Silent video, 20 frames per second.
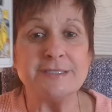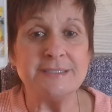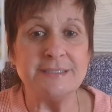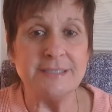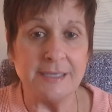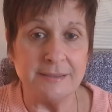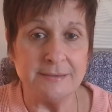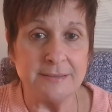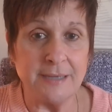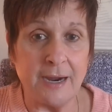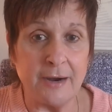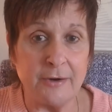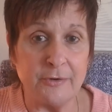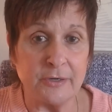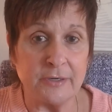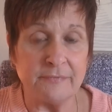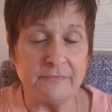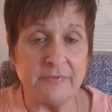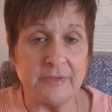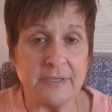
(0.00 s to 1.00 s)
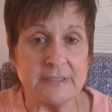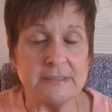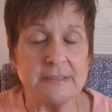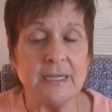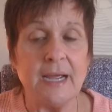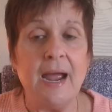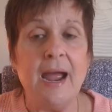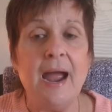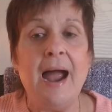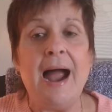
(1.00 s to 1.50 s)
are sick and tired of
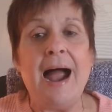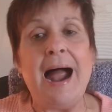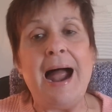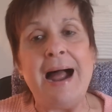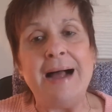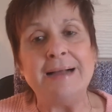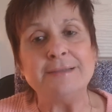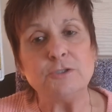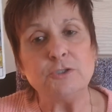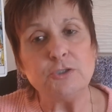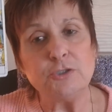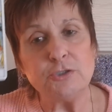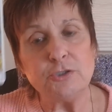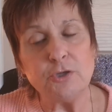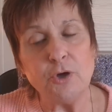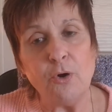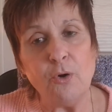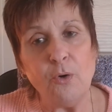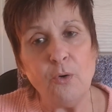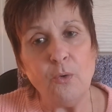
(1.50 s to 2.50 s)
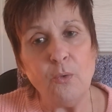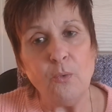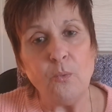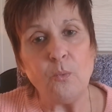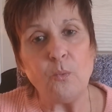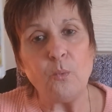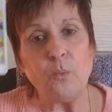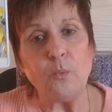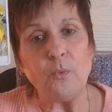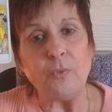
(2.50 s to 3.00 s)
this. And
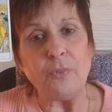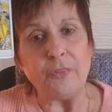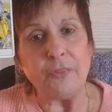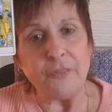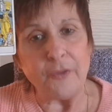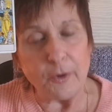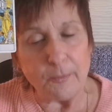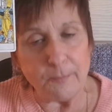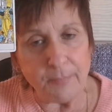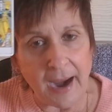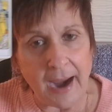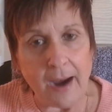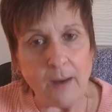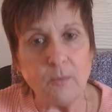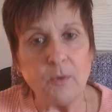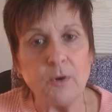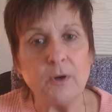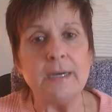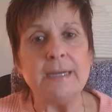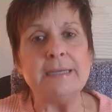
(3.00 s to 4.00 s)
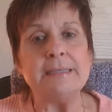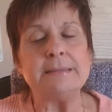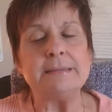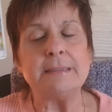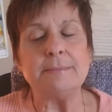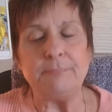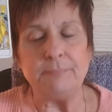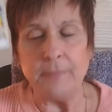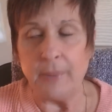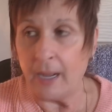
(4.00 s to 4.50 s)
so their power
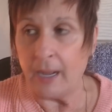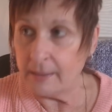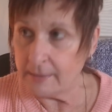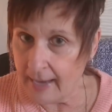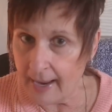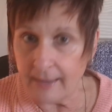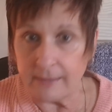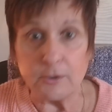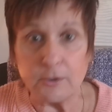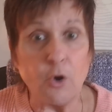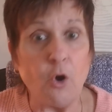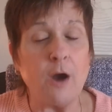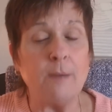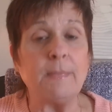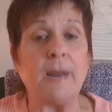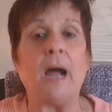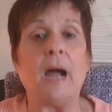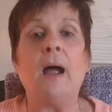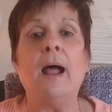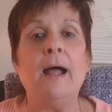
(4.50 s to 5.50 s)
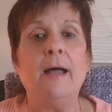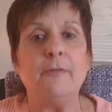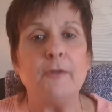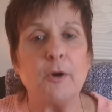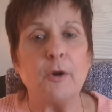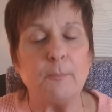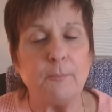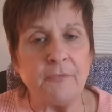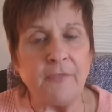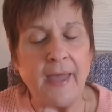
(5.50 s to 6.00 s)
is, again, karma.
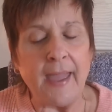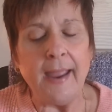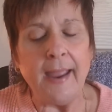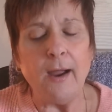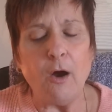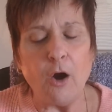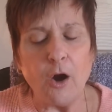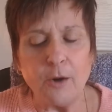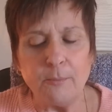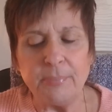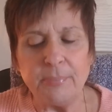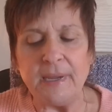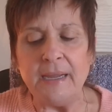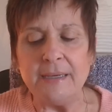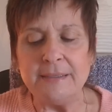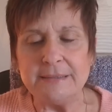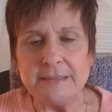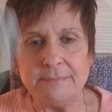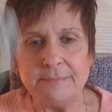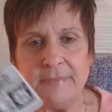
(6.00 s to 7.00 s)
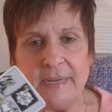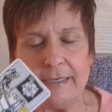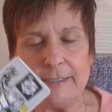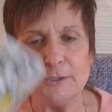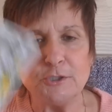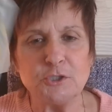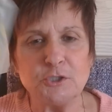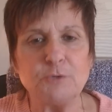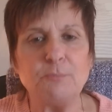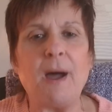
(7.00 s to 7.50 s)
They're, they are being
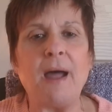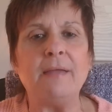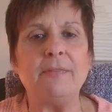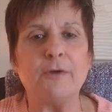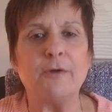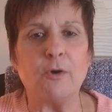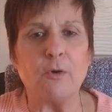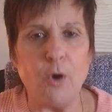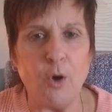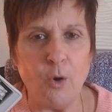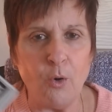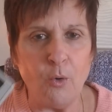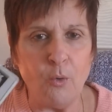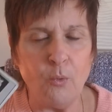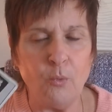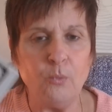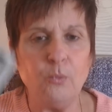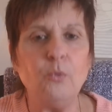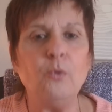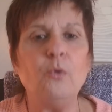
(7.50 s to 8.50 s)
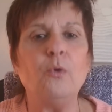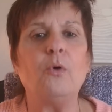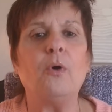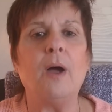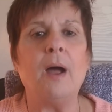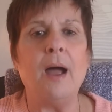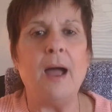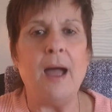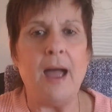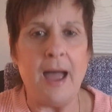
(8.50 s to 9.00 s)
diminished by their own
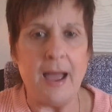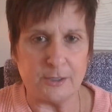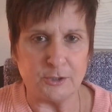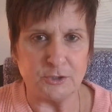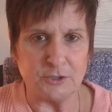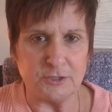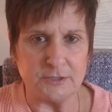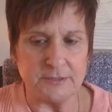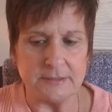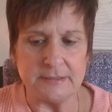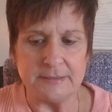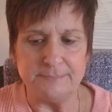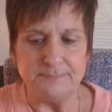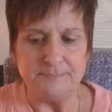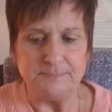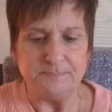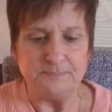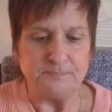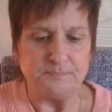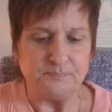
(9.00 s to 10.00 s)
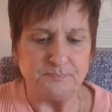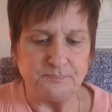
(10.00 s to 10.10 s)
actions.